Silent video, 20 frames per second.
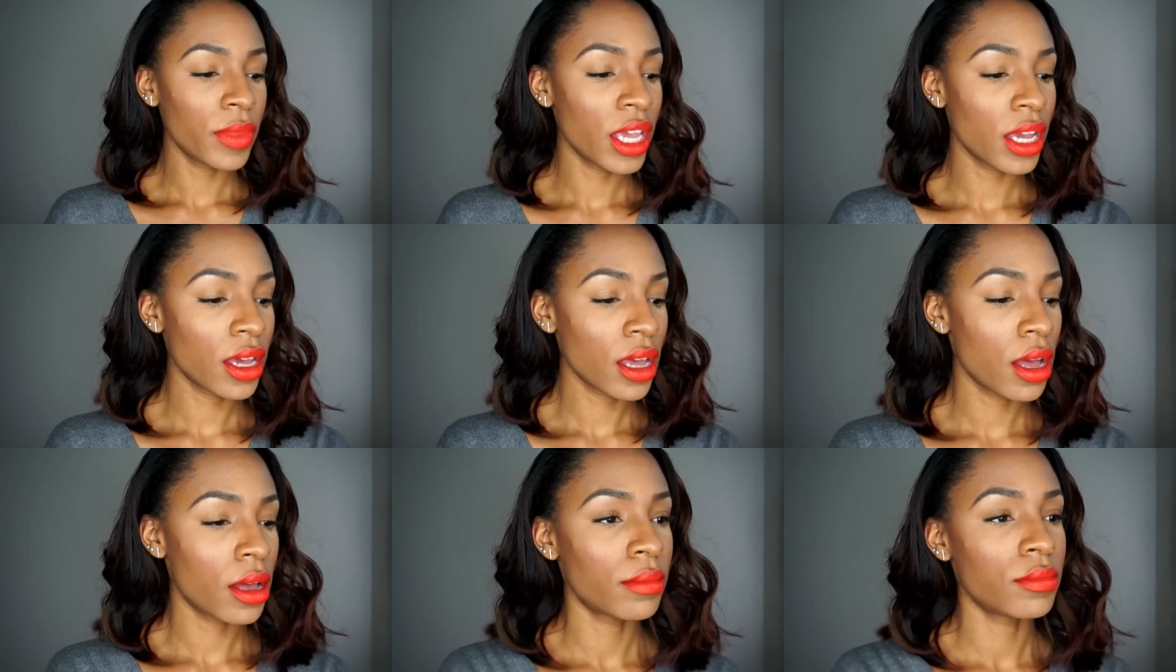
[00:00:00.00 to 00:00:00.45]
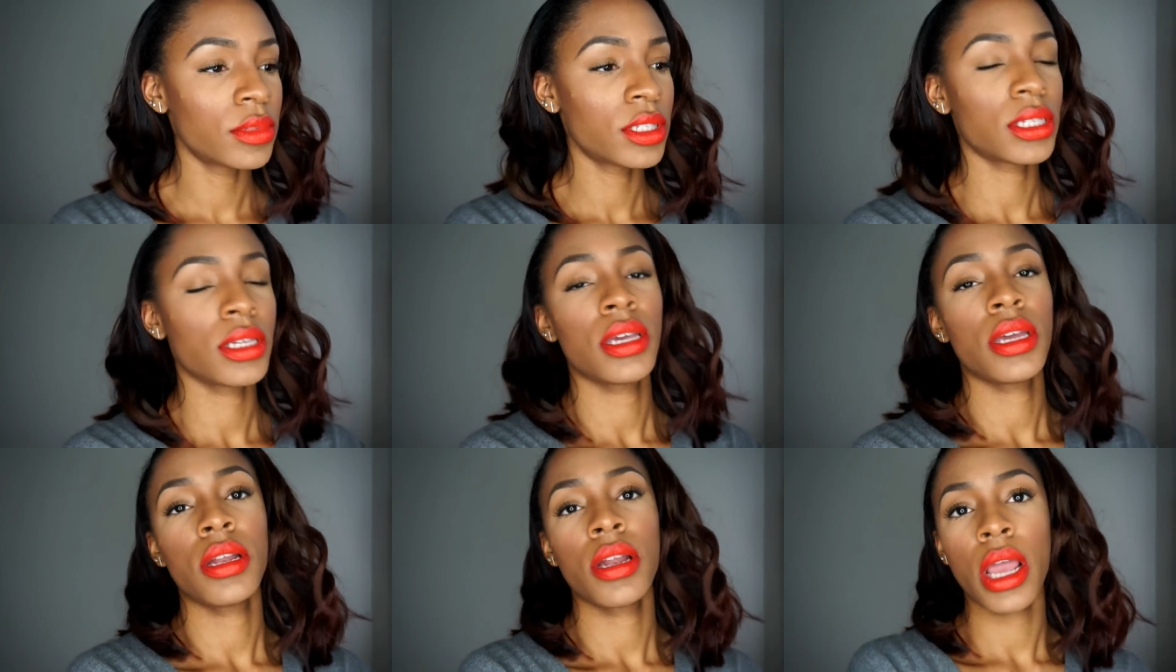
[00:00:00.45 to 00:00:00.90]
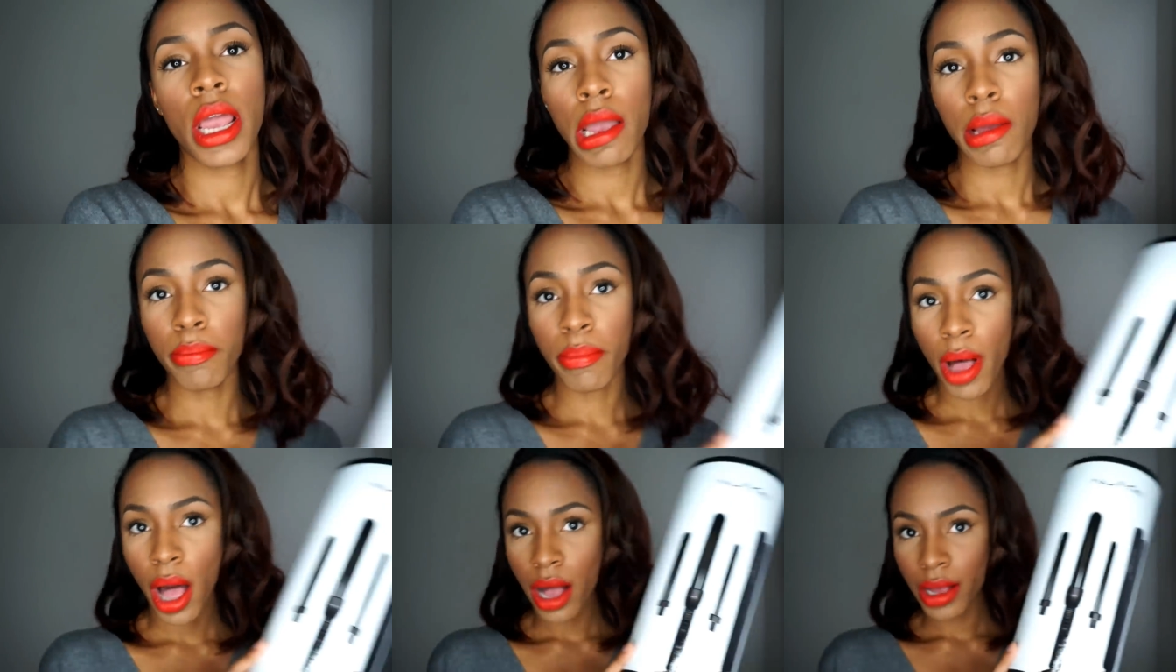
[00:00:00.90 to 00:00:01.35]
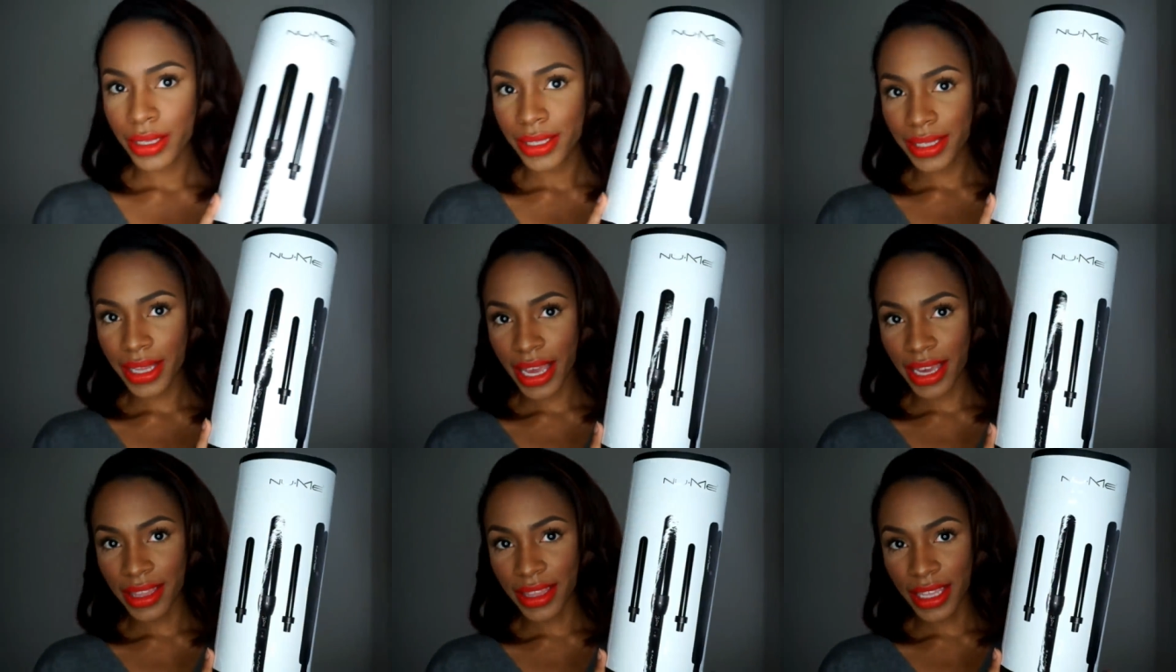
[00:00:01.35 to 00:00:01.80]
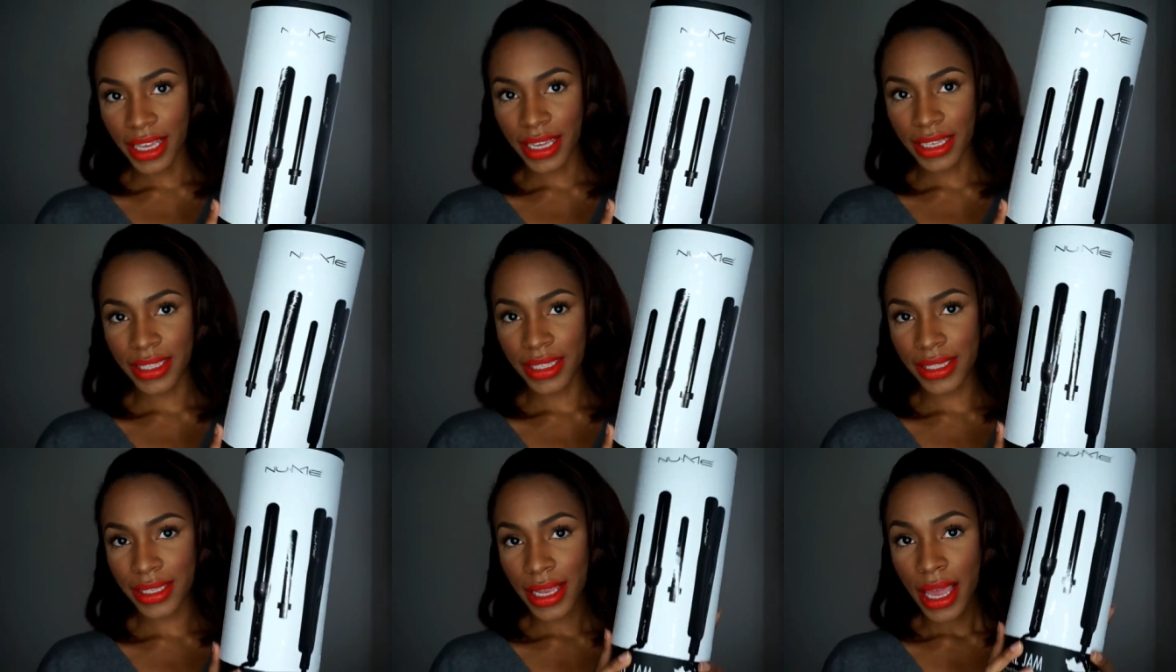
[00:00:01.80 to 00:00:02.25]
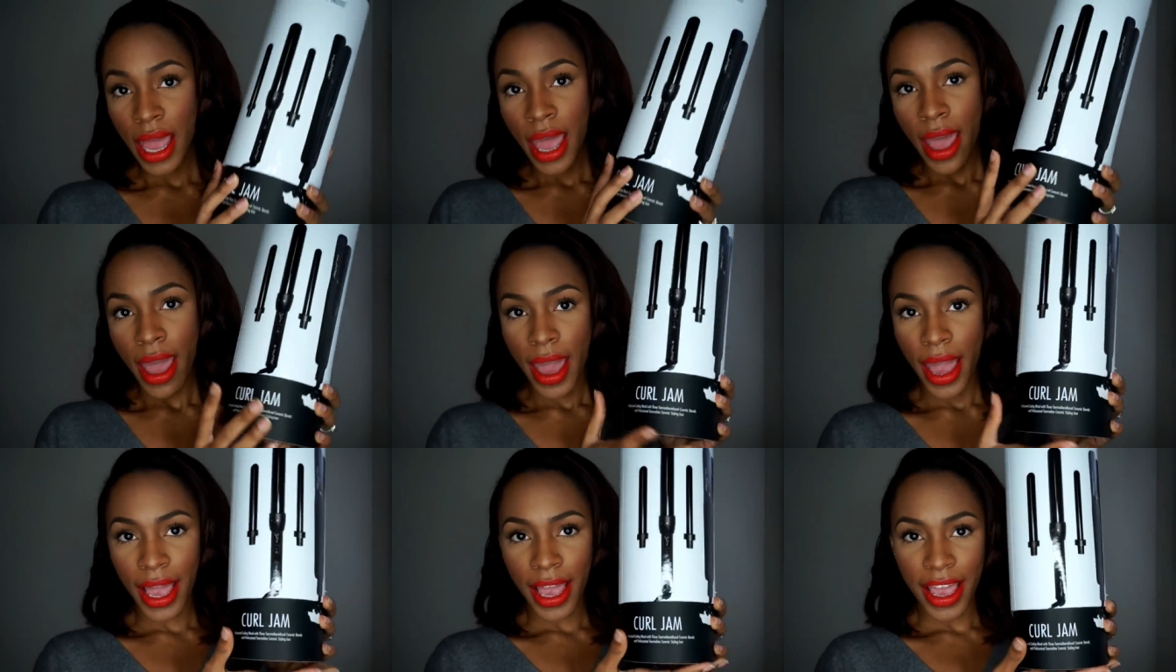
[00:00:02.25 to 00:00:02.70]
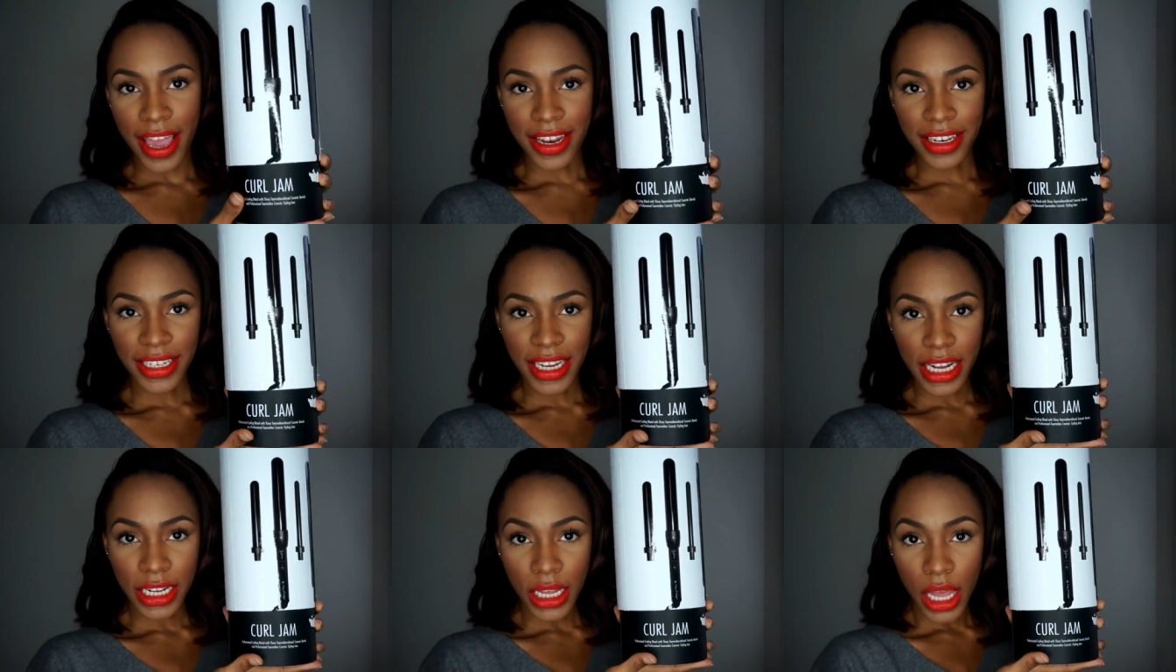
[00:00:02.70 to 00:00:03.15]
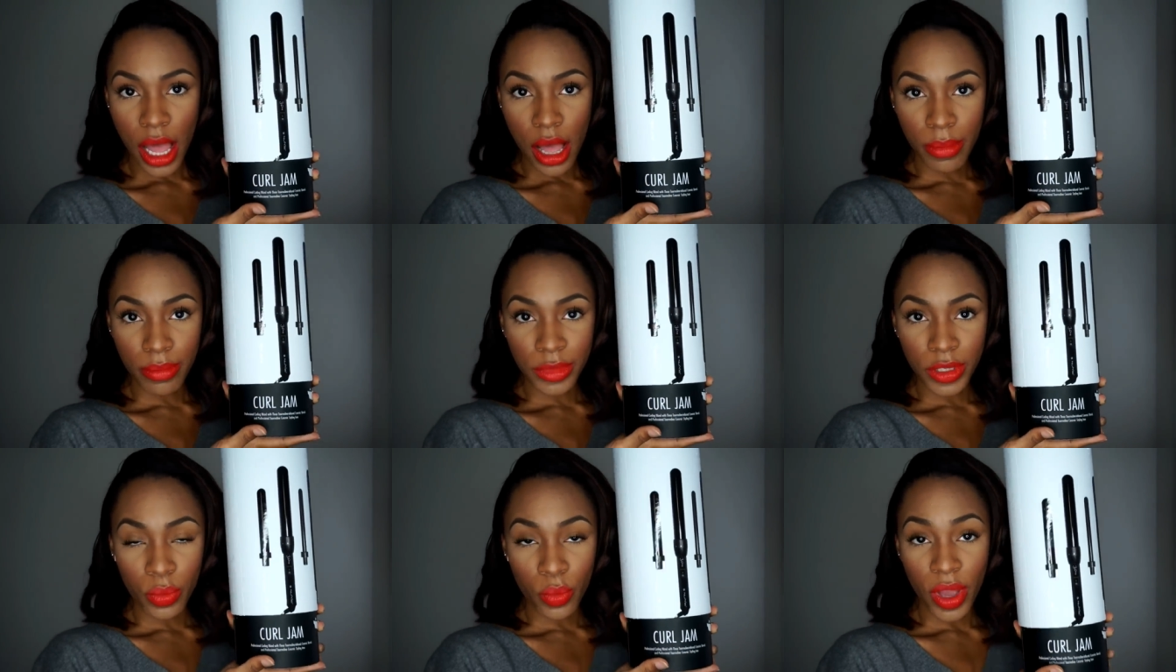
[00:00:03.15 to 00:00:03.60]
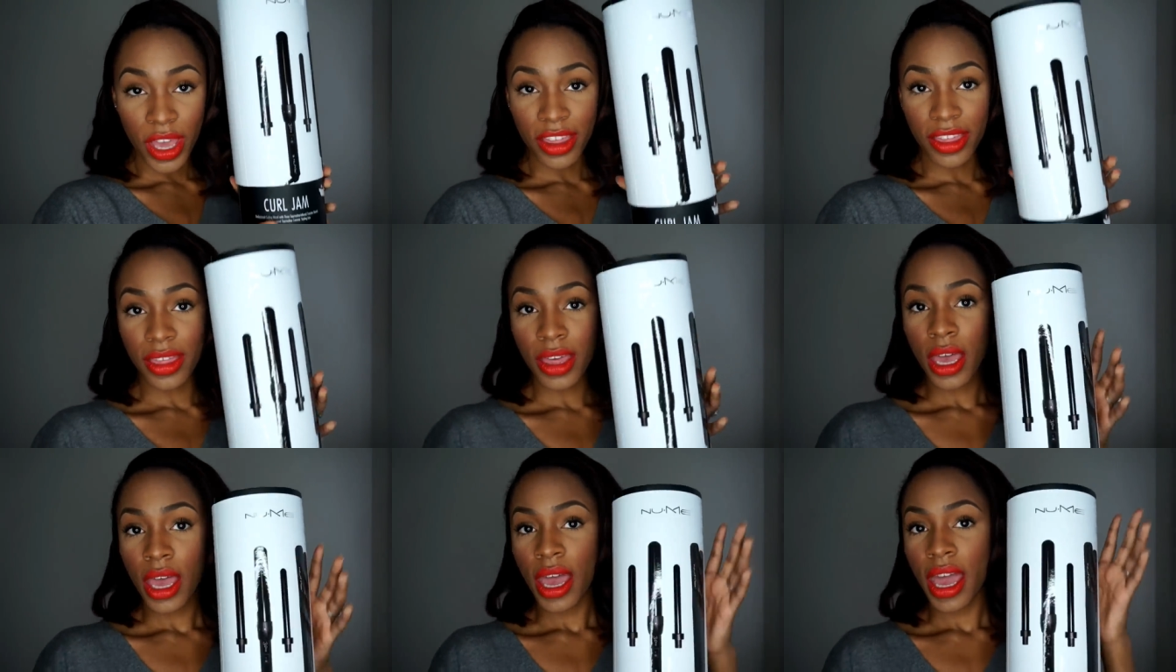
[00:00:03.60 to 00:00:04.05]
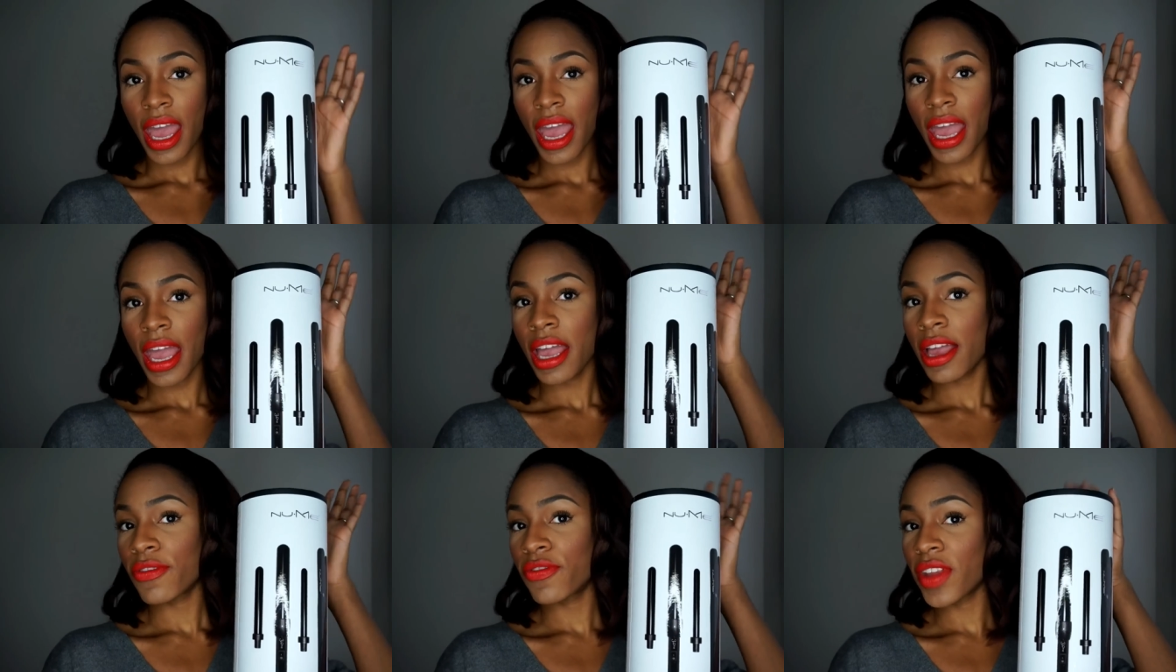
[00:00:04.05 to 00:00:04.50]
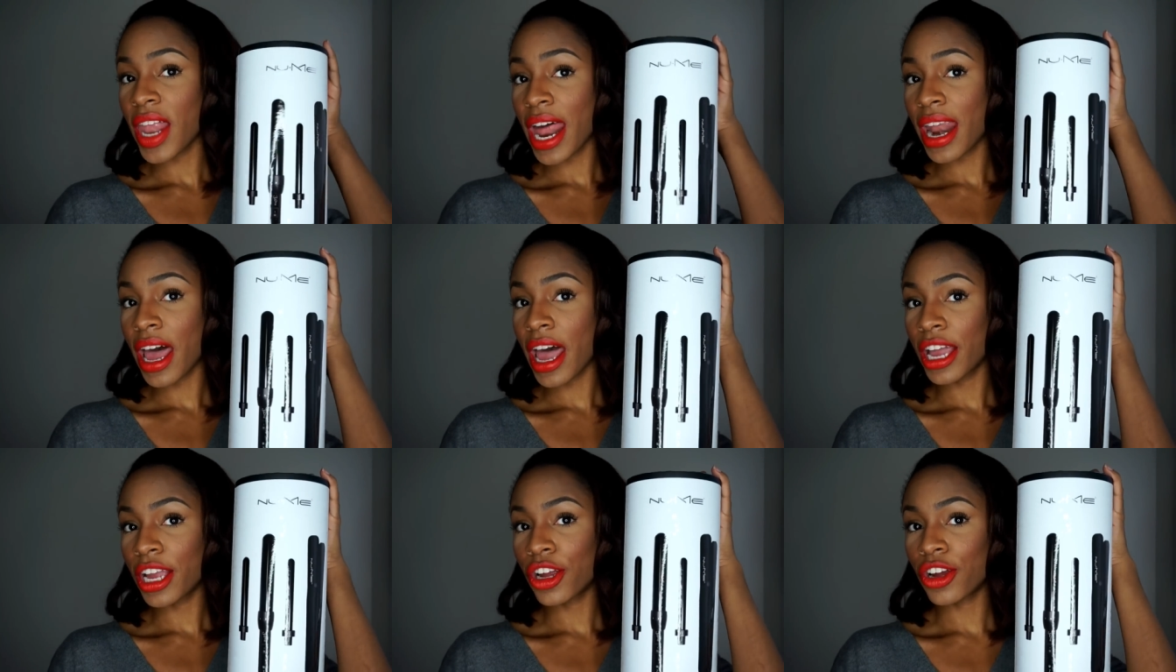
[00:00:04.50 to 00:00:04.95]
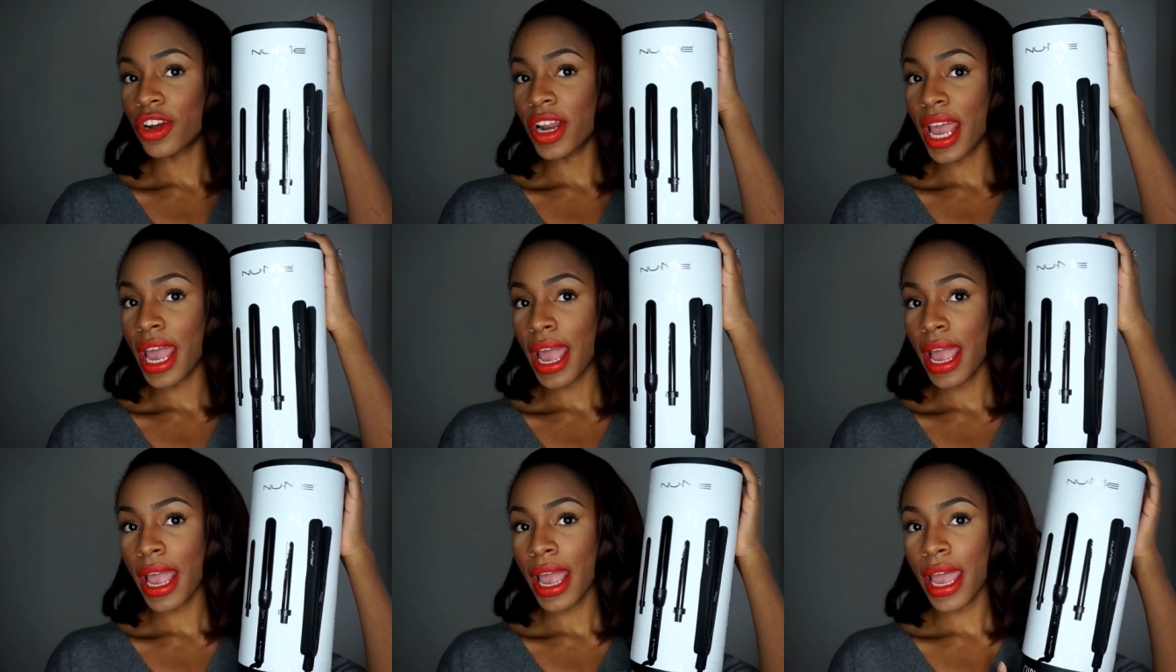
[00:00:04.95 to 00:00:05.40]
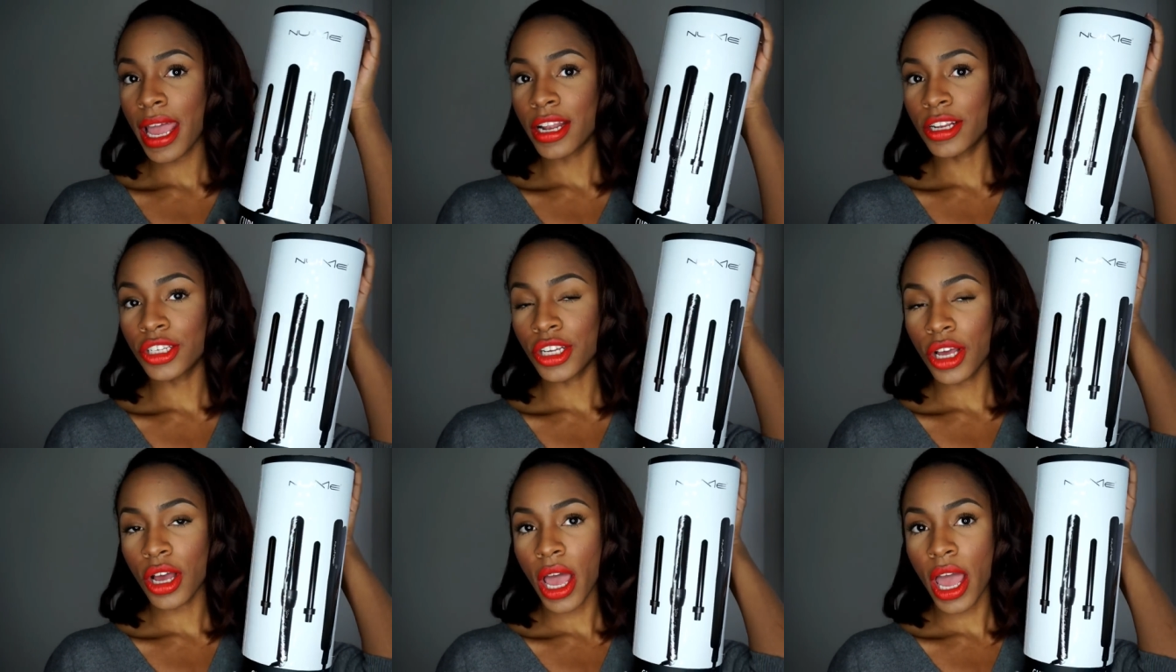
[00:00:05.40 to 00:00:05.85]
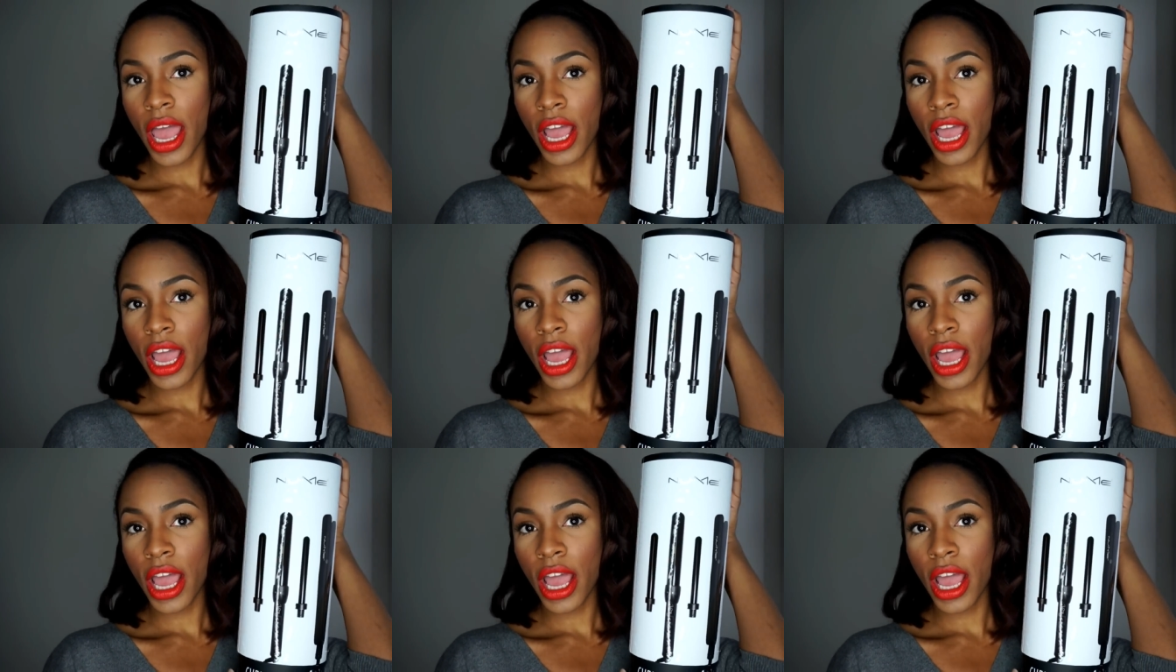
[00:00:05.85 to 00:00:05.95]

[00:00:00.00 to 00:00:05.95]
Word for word: It comes in a box like this and it comes with a flat iron and